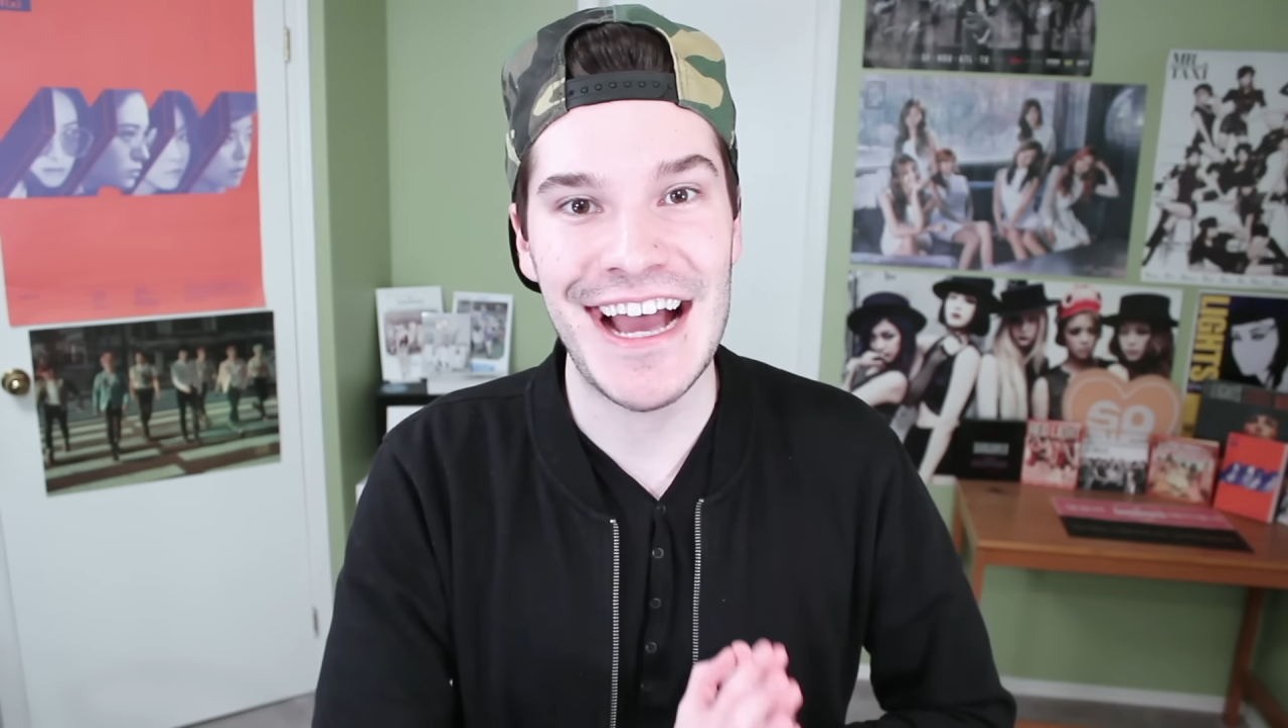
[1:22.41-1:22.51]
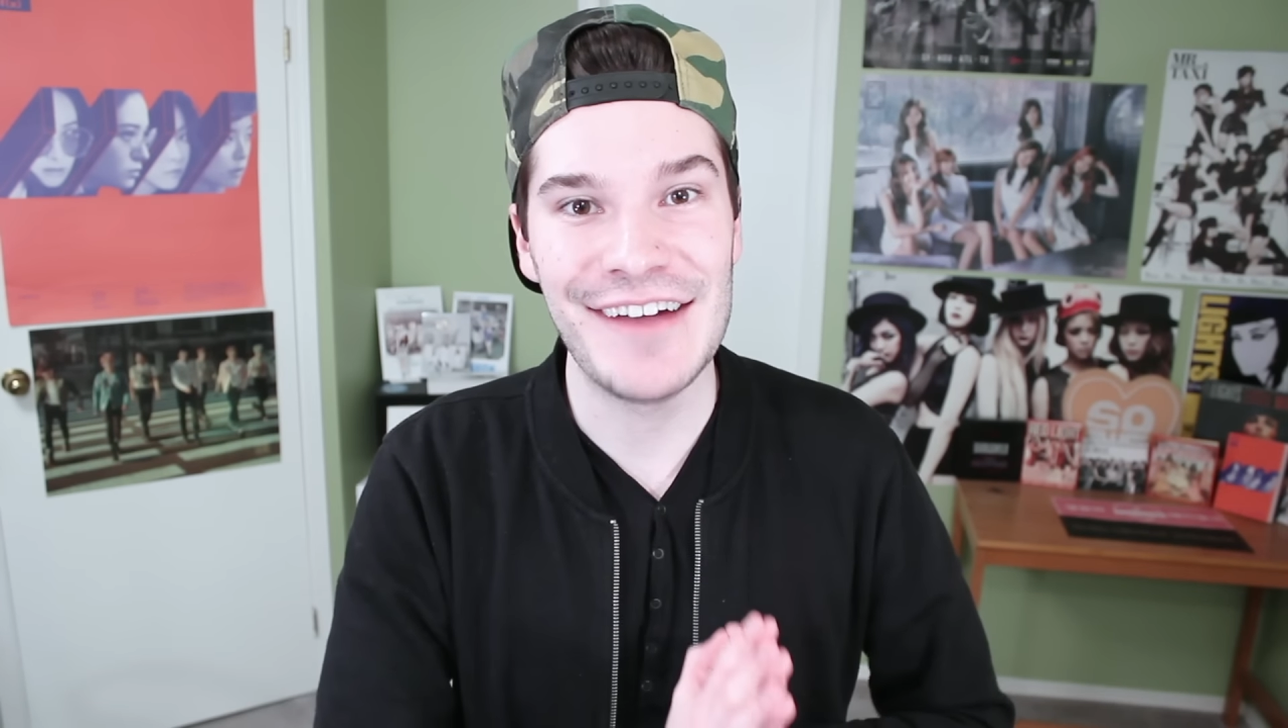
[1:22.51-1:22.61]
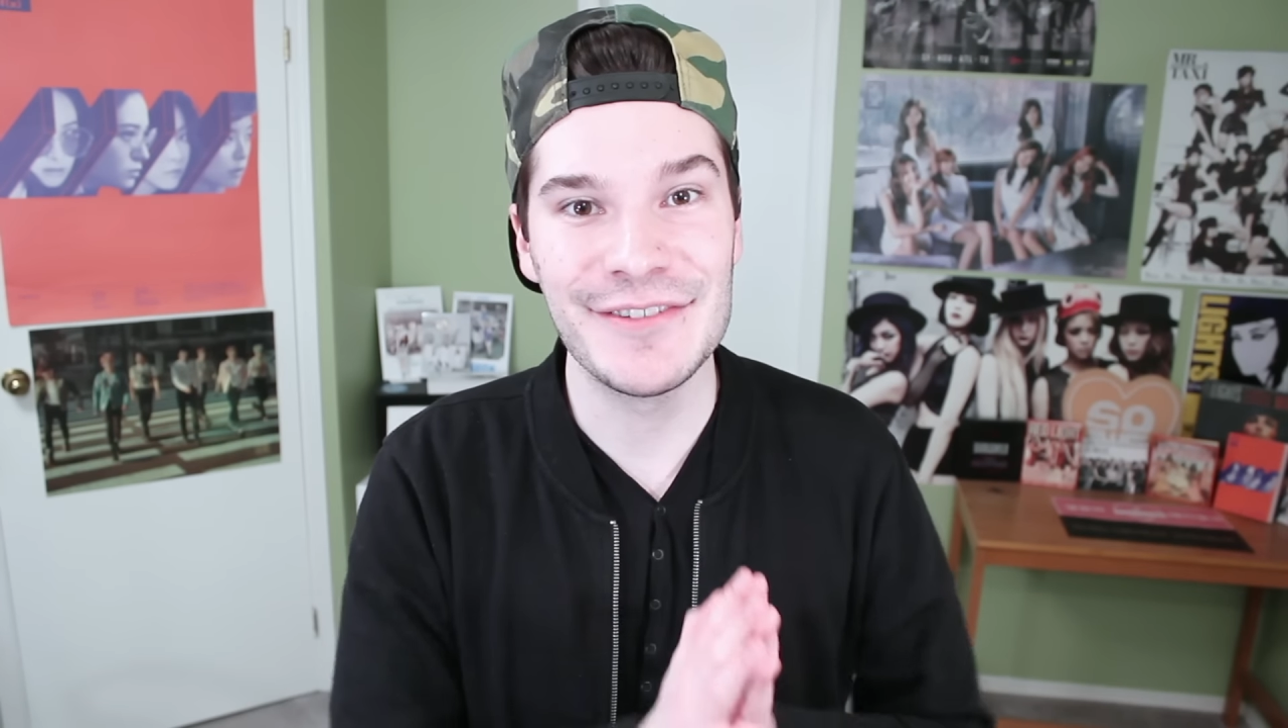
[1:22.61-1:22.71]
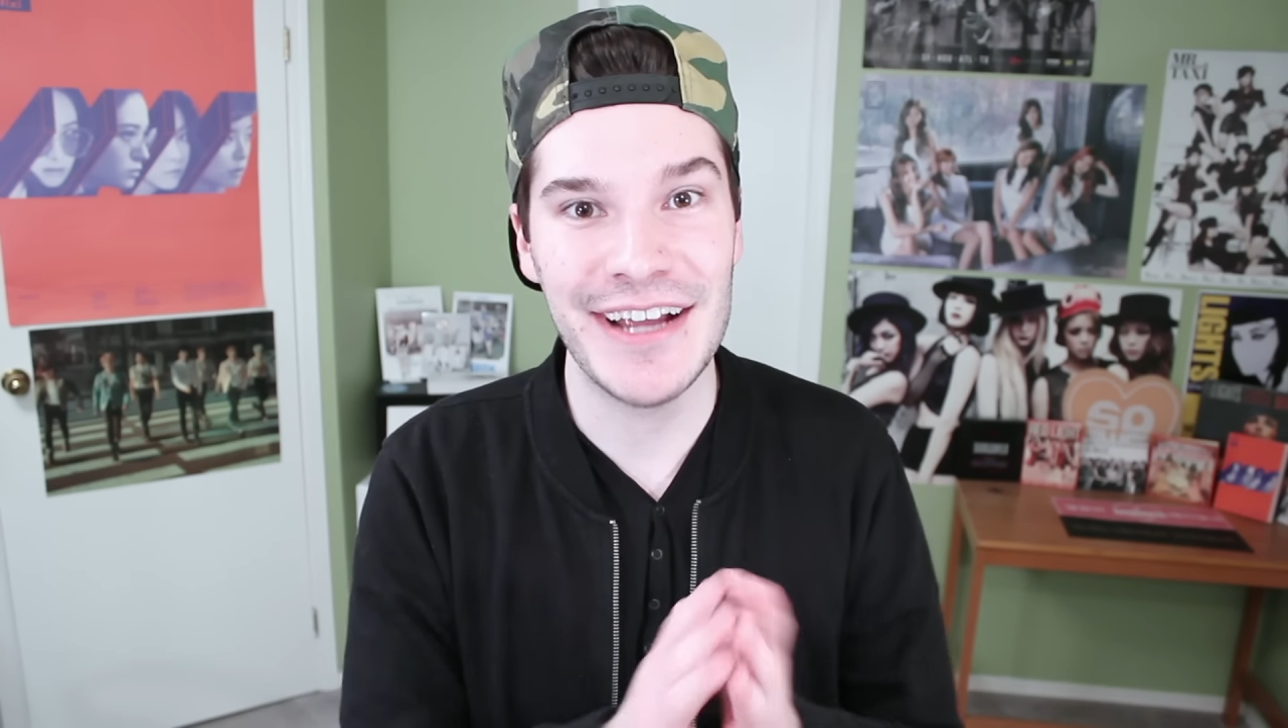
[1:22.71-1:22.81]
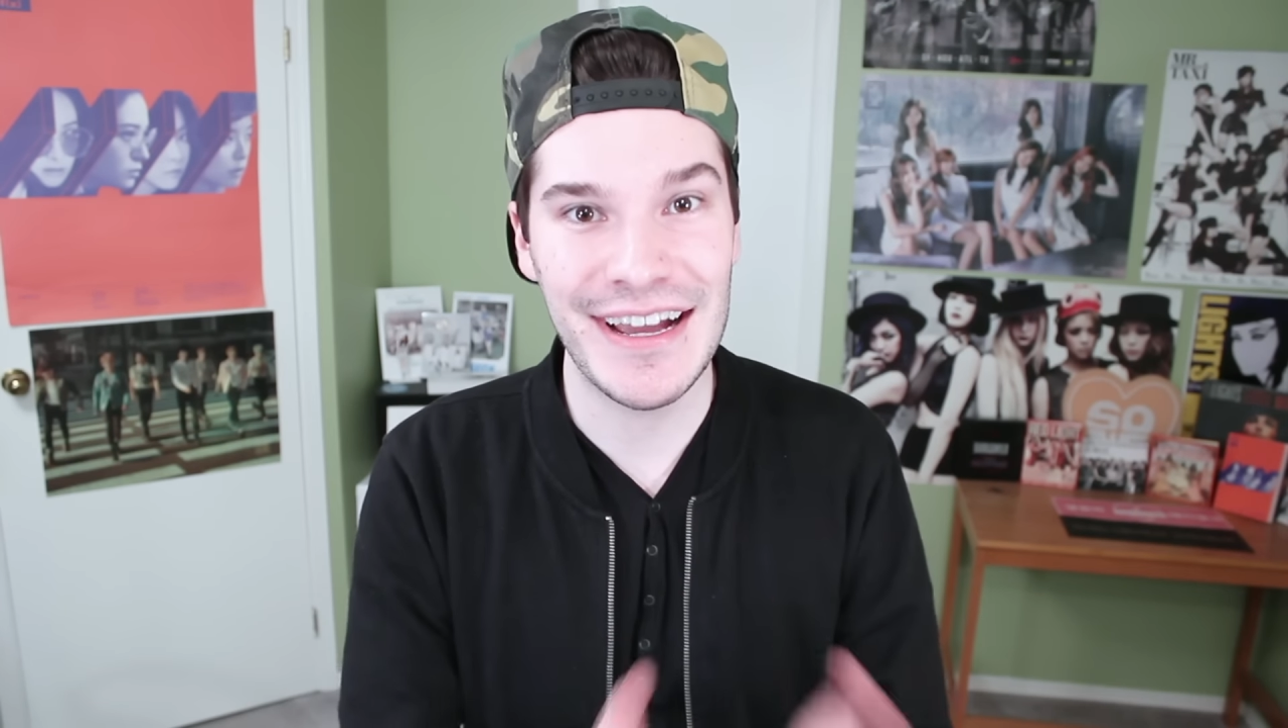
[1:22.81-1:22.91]

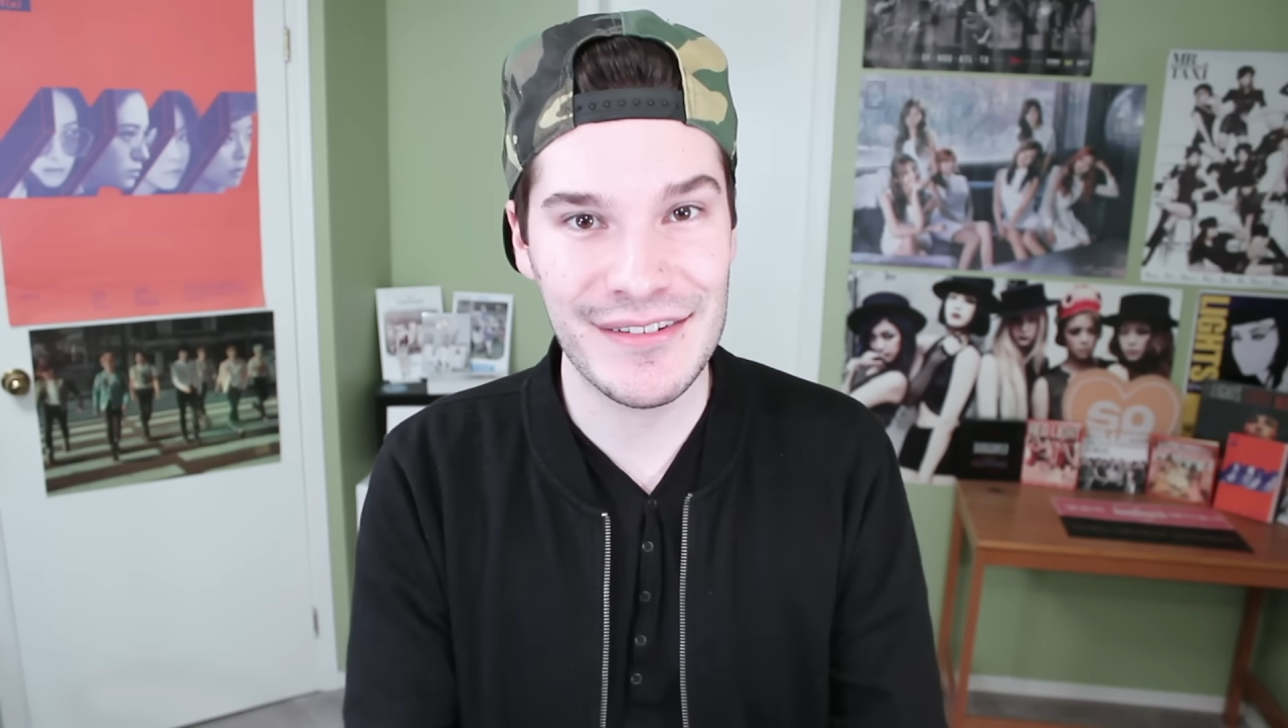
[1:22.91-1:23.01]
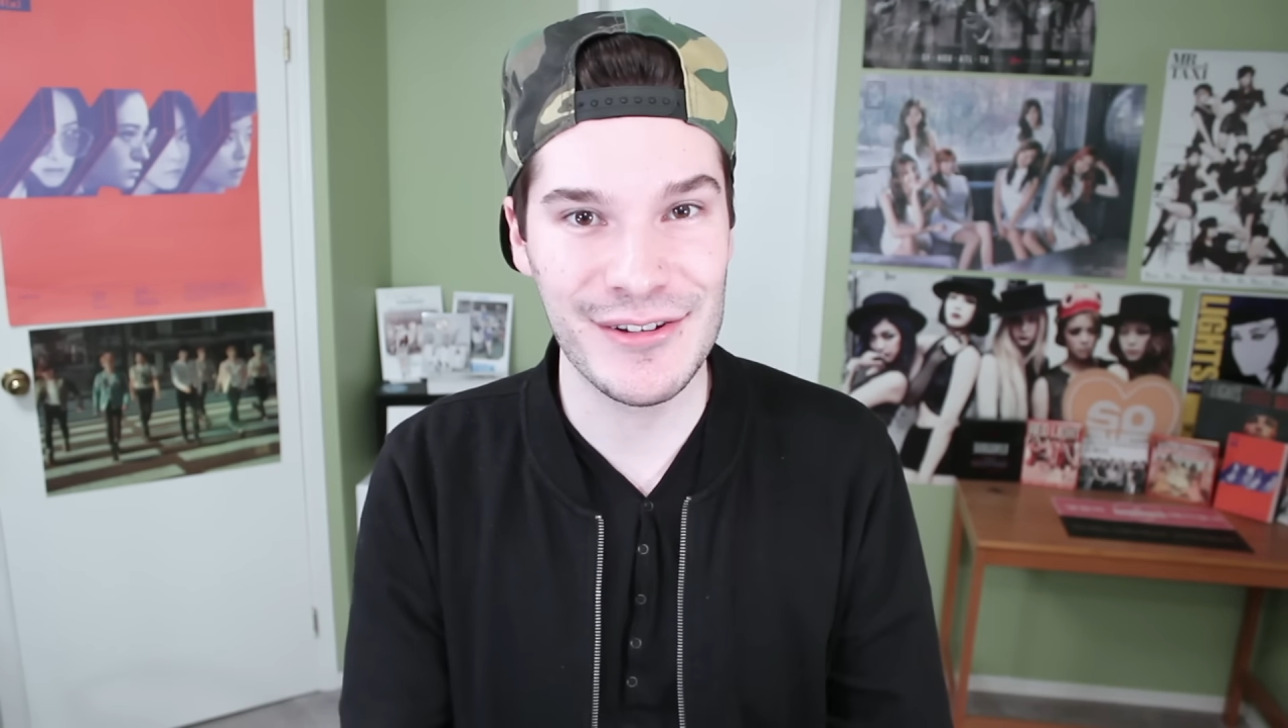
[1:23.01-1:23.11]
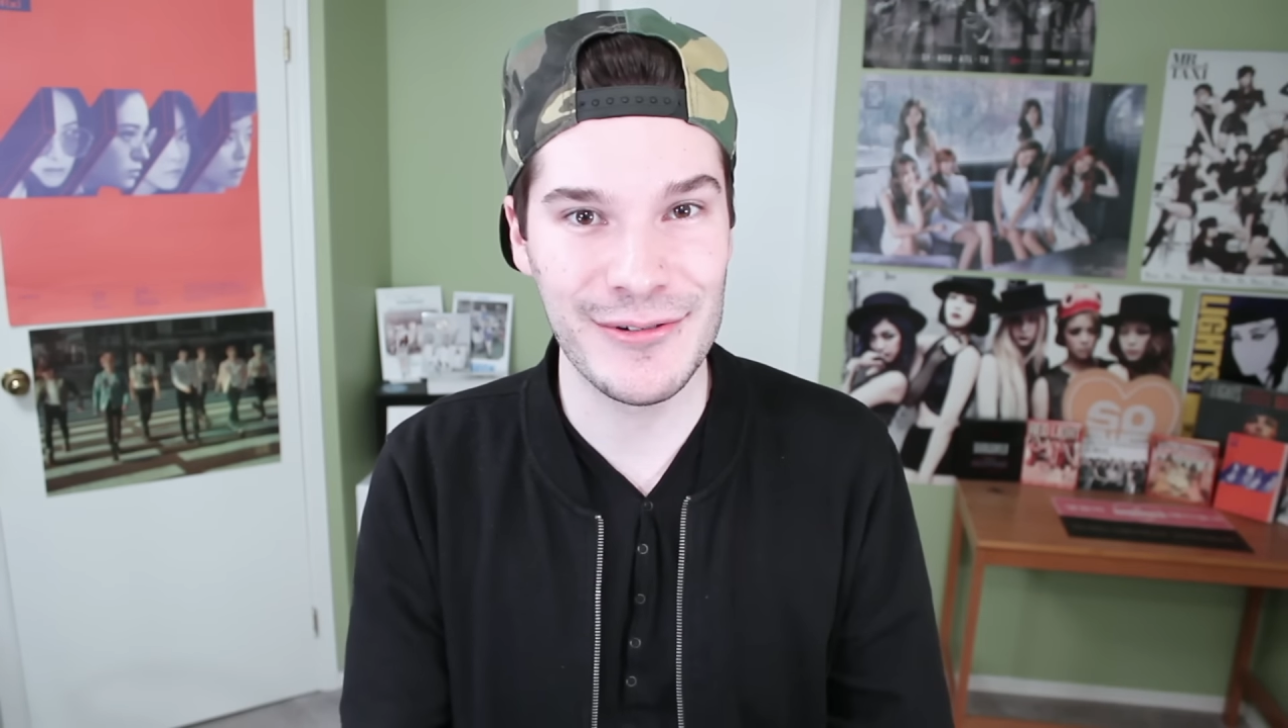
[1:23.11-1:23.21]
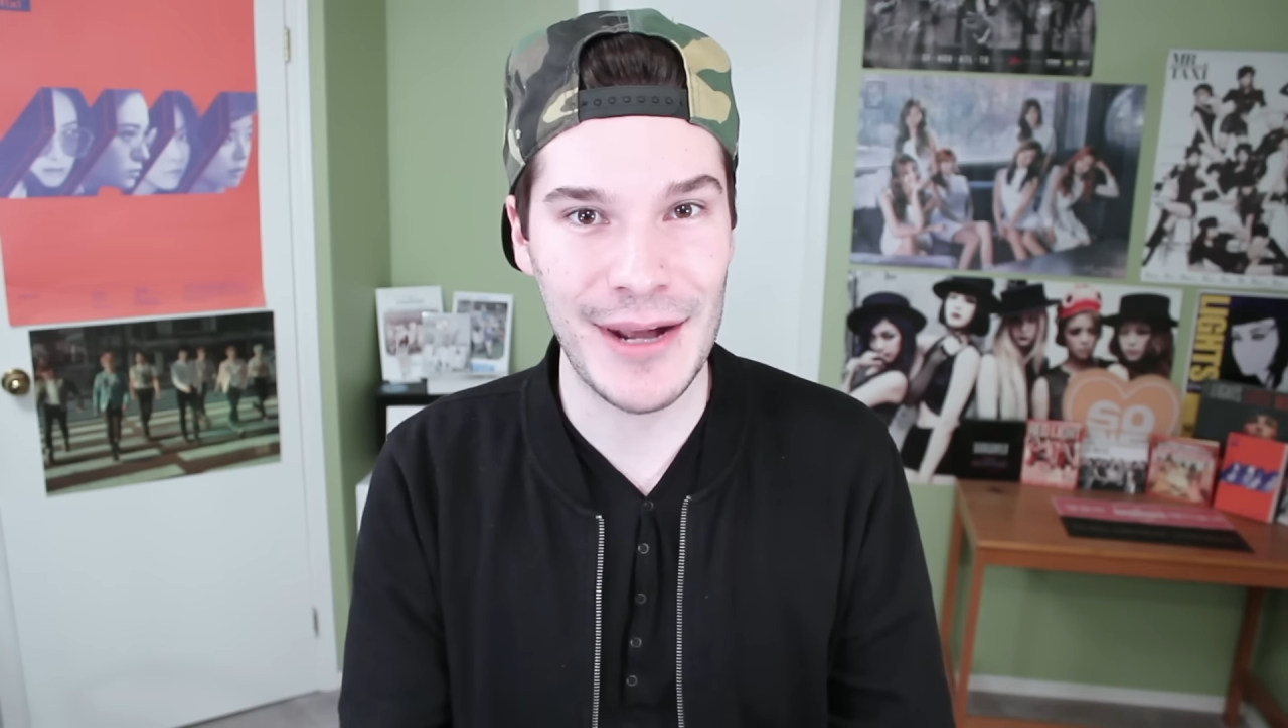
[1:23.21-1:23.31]
after EXO